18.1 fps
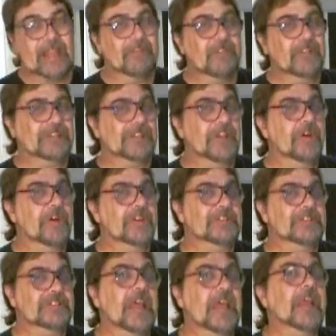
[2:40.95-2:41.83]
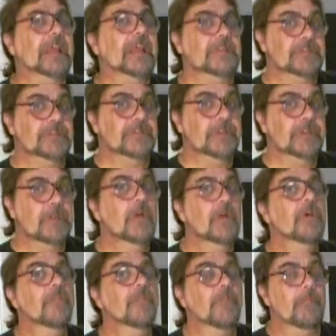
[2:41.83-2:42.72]
every 30 seconds
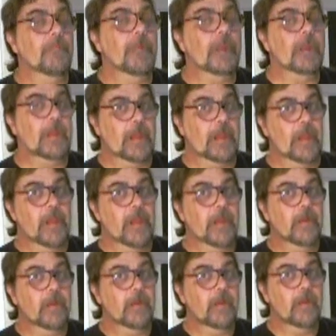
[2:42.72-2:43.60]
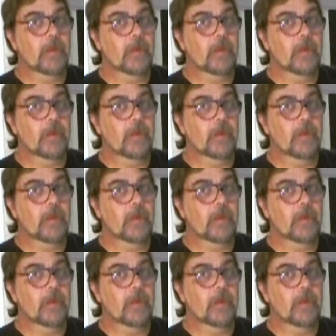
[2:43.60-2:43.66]
from malaria.